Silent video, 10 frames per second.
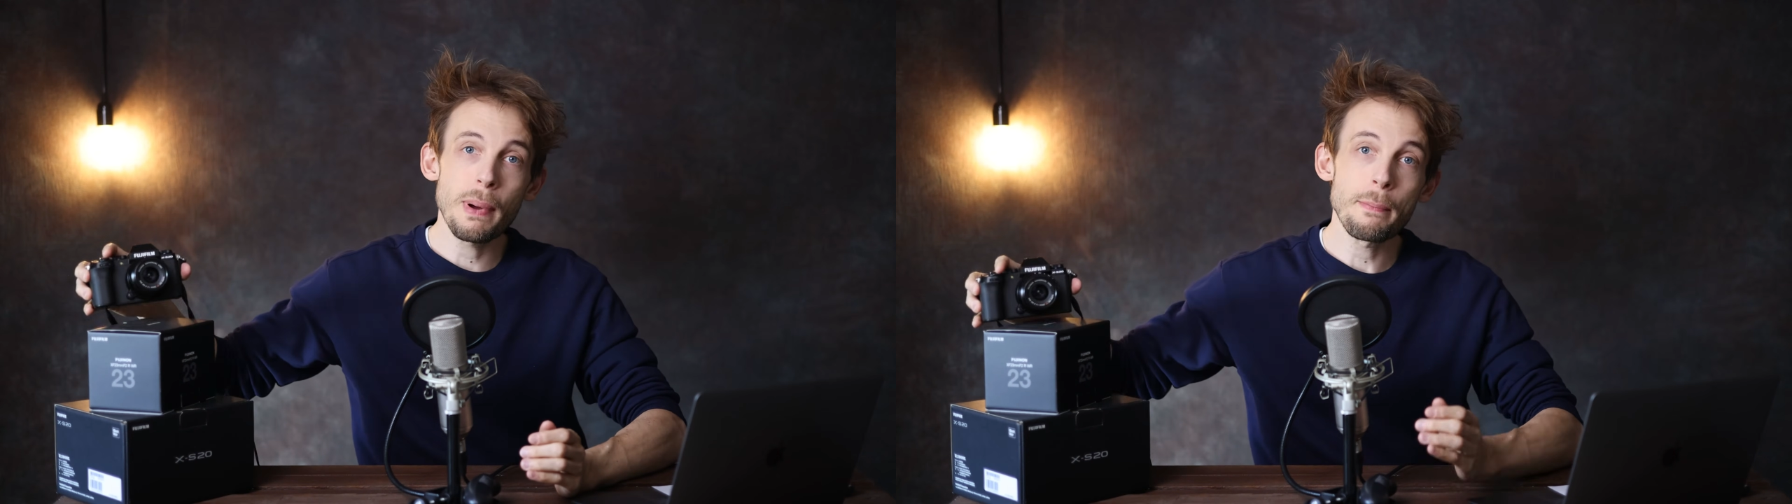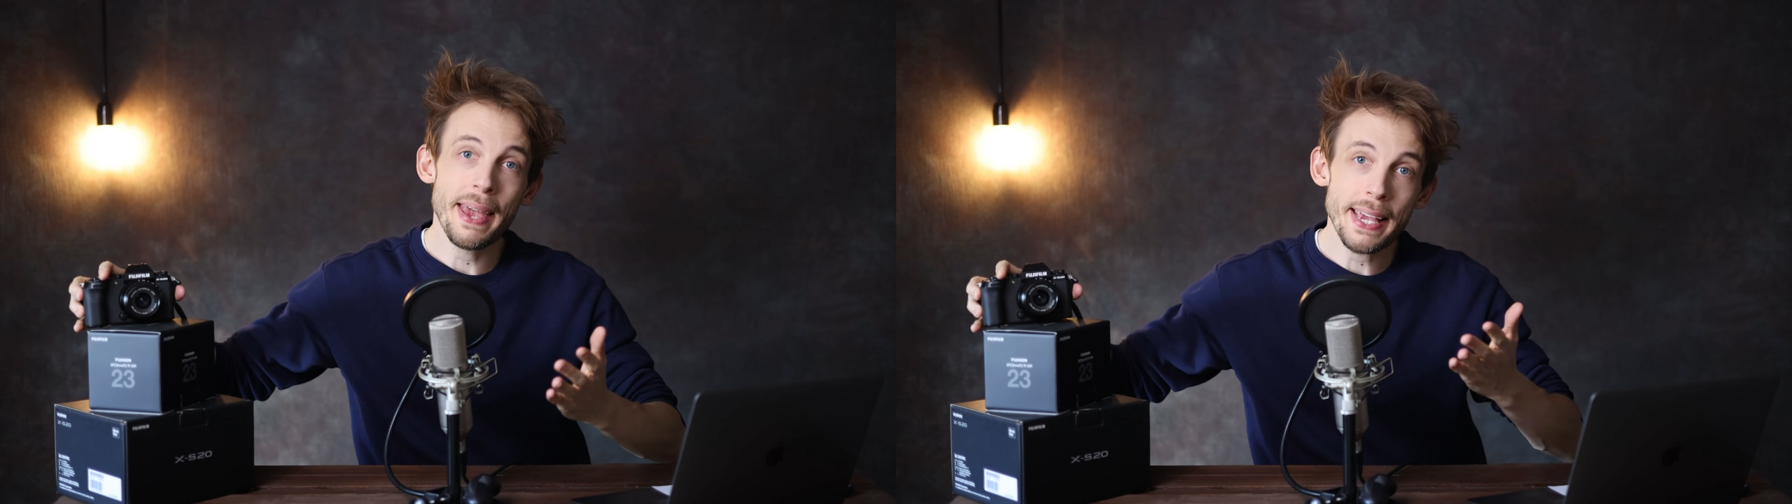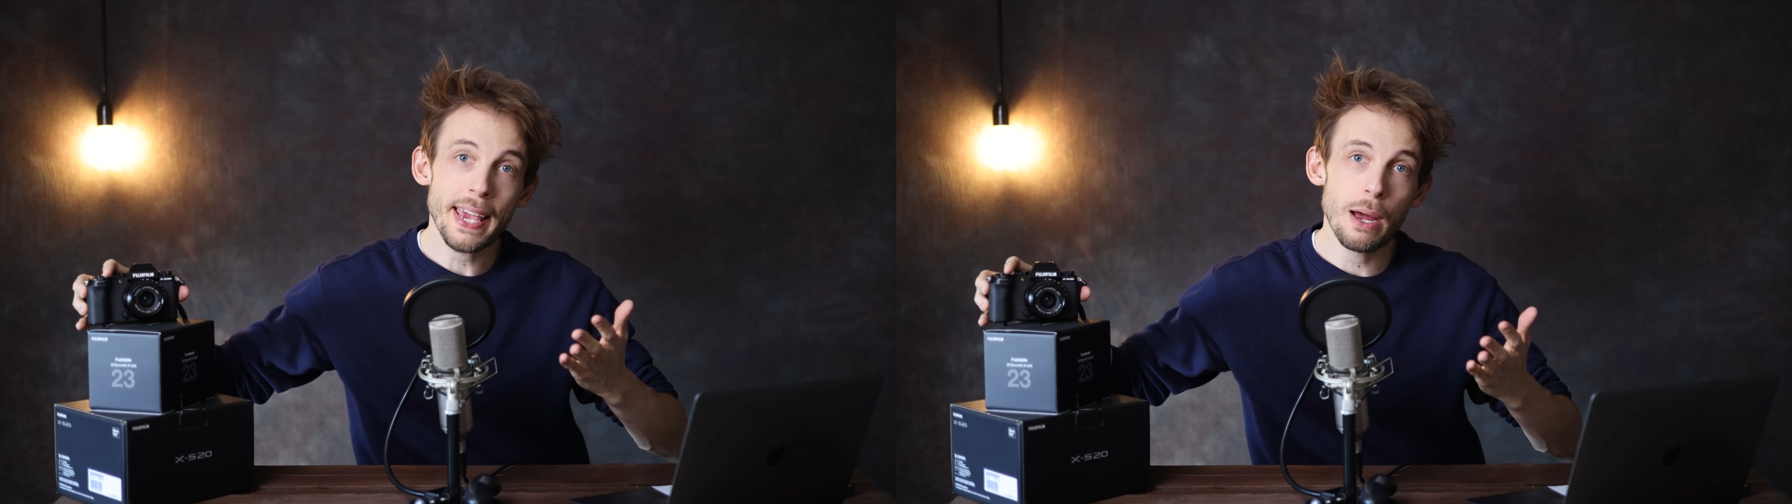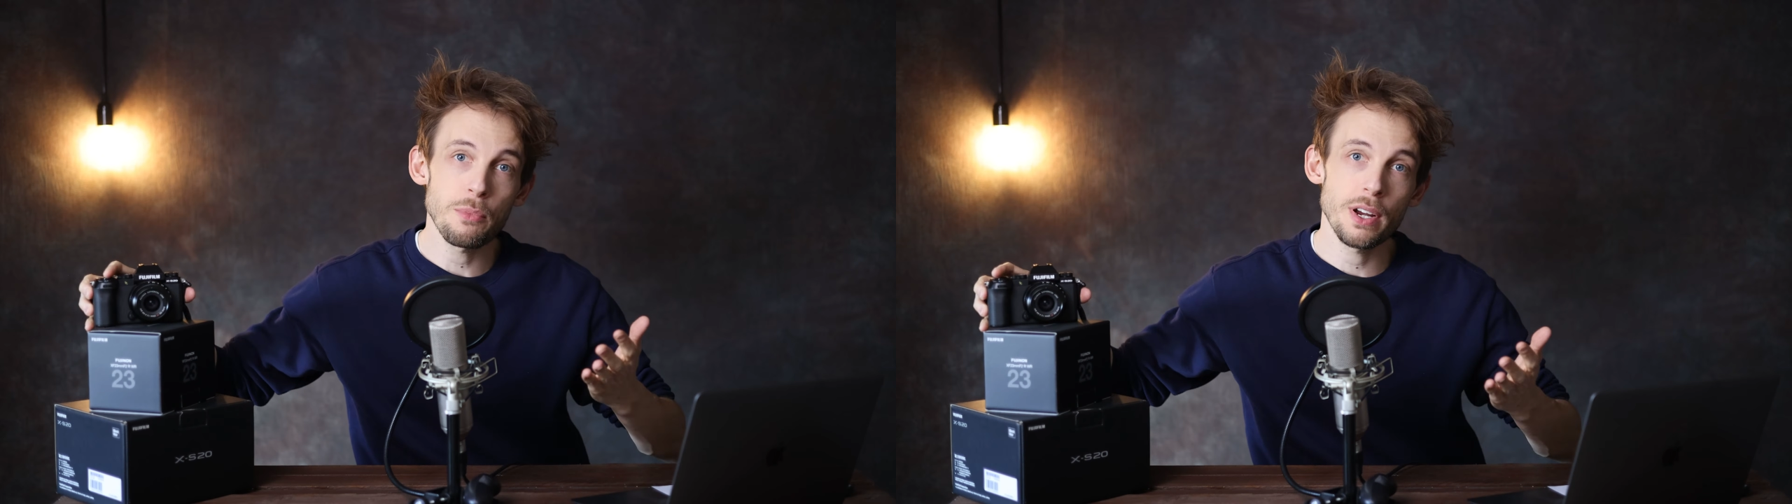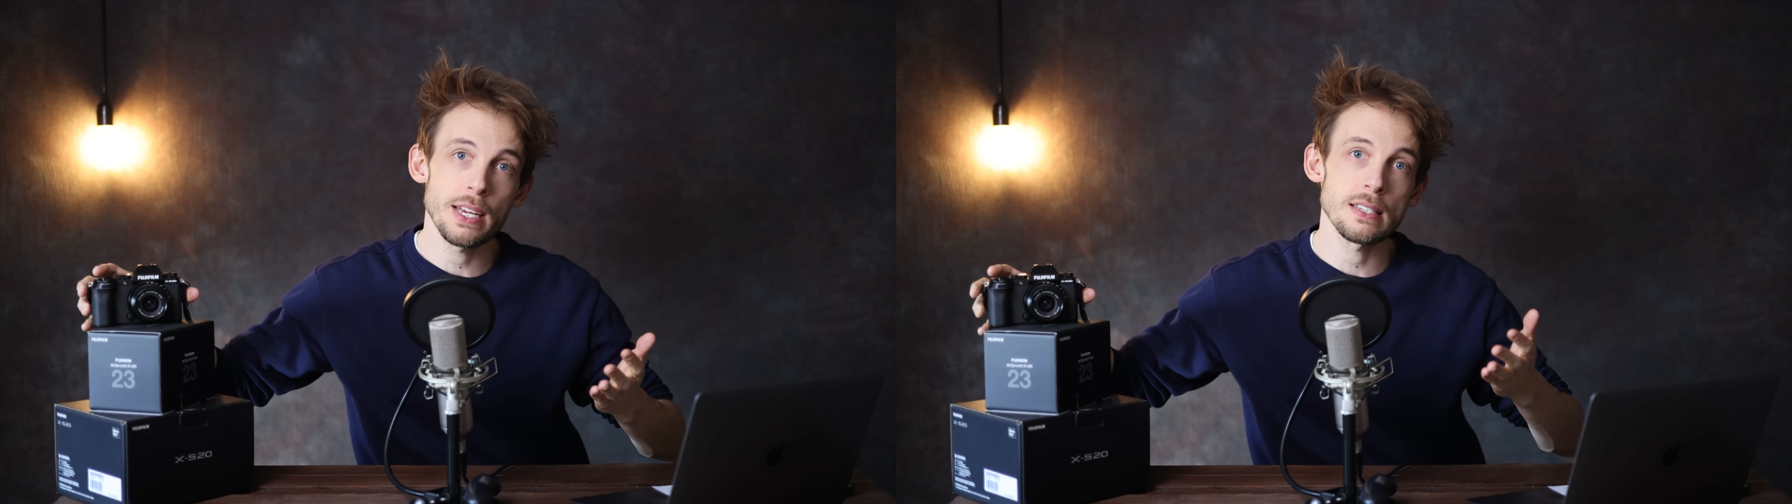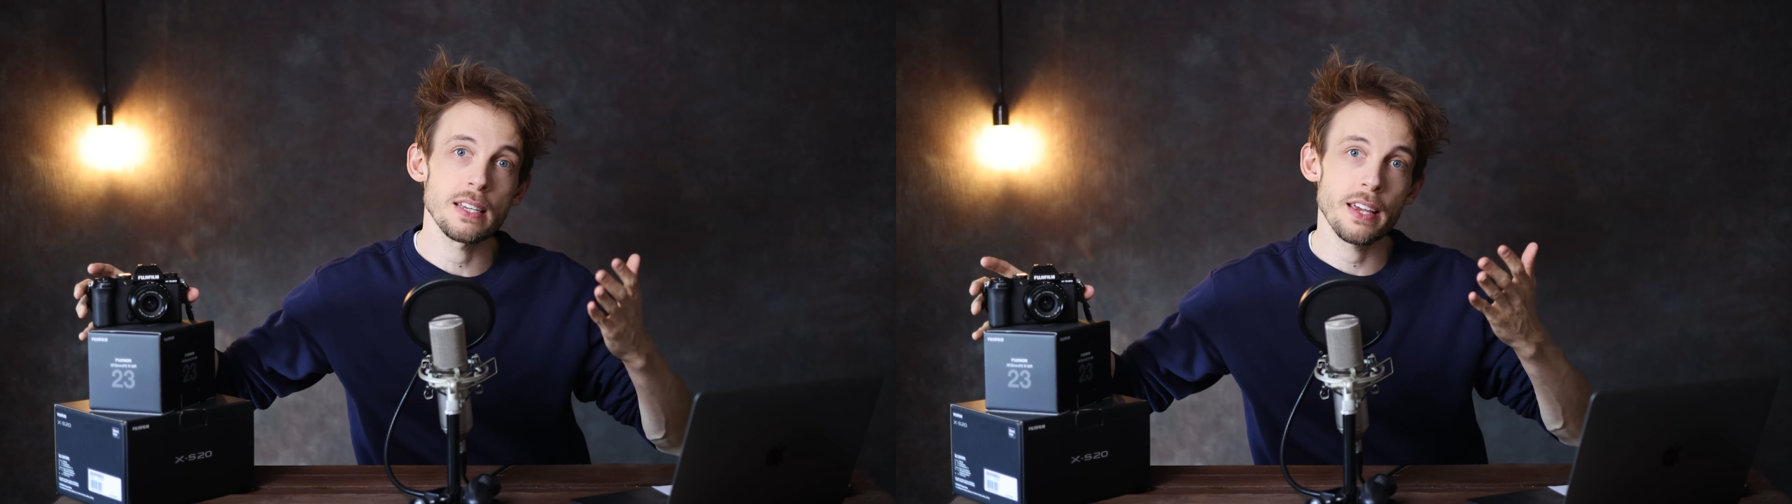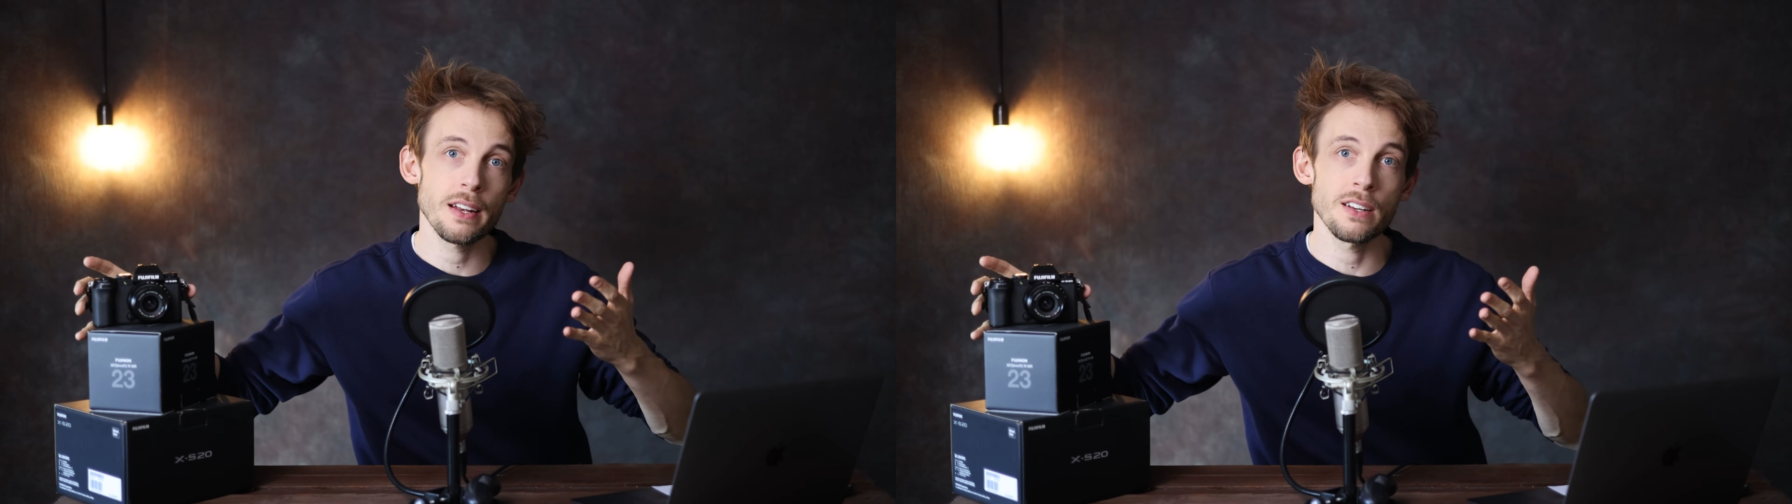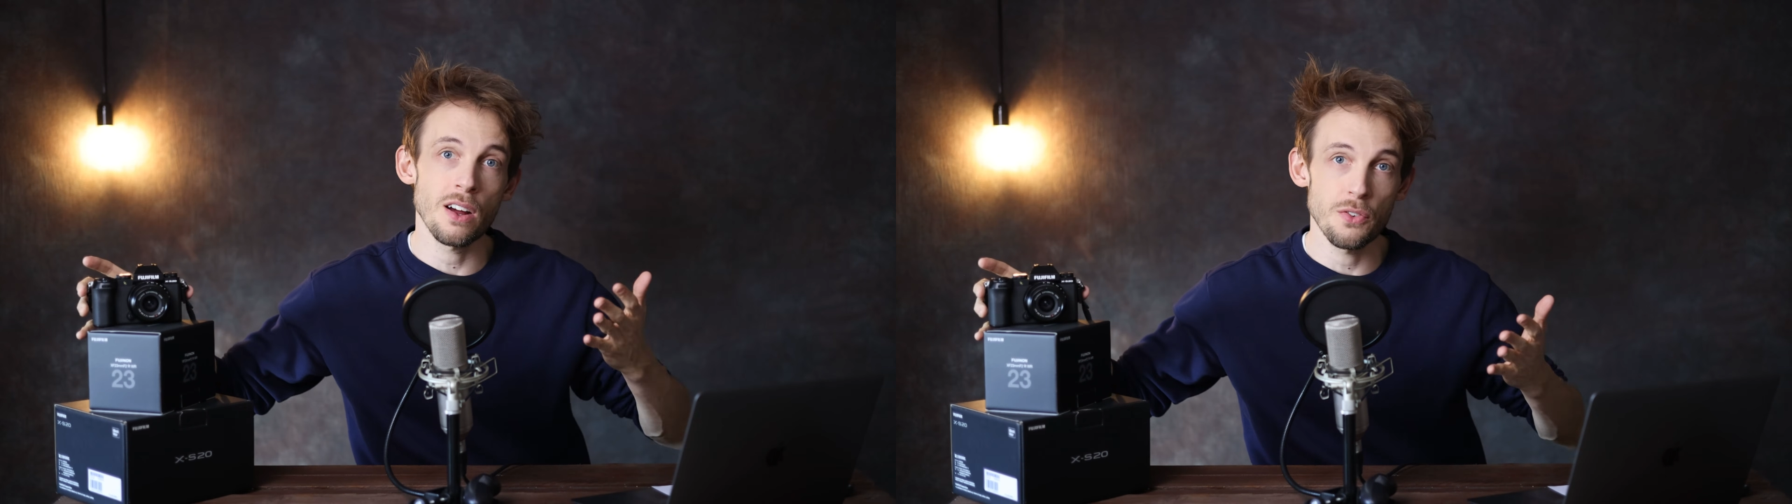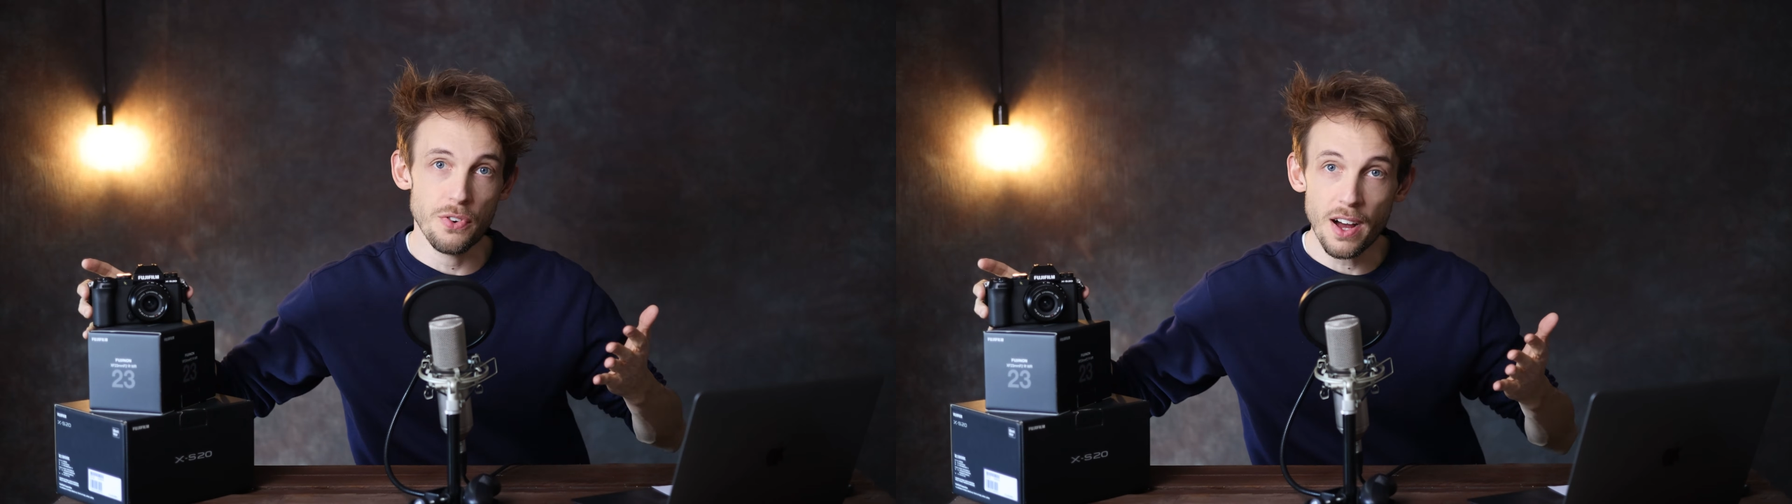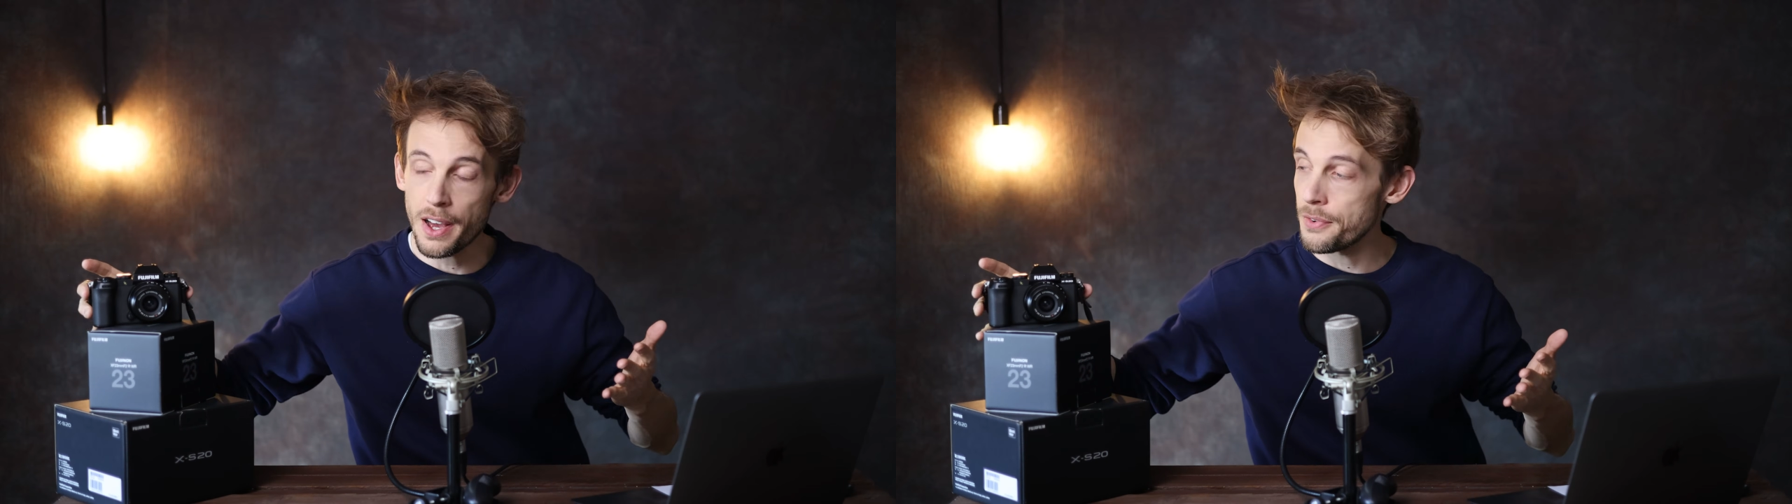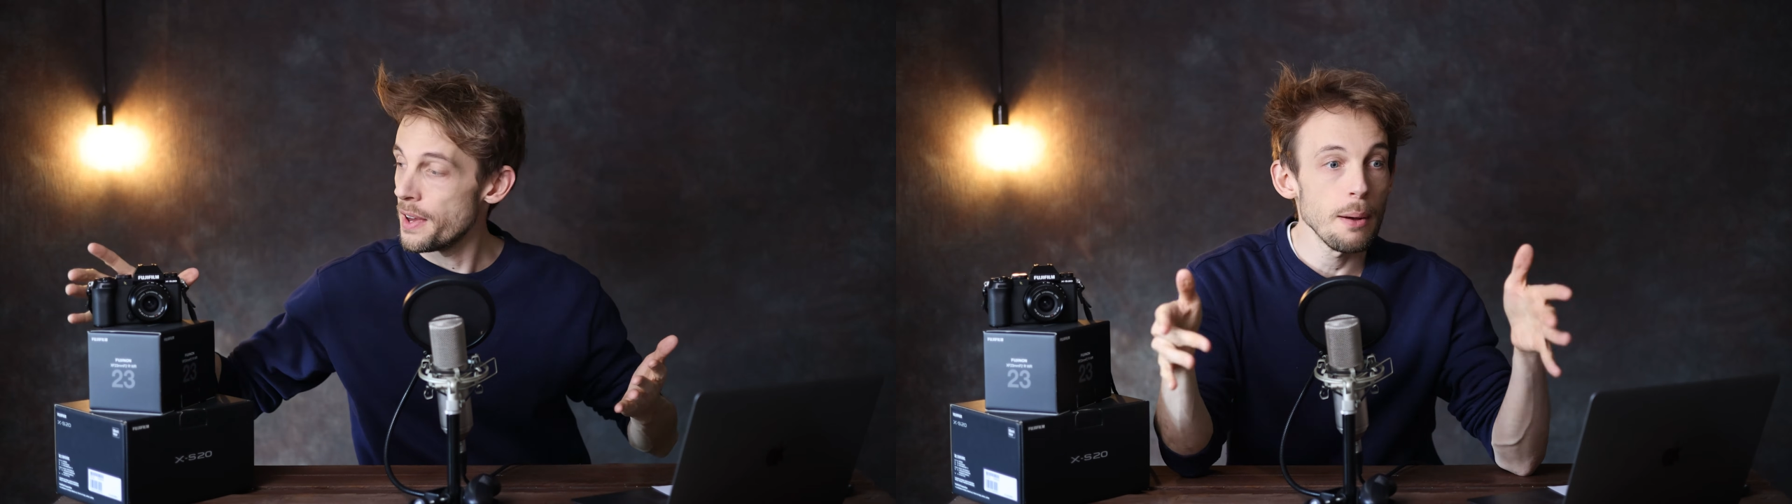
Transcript: my main camera is the Canon R5.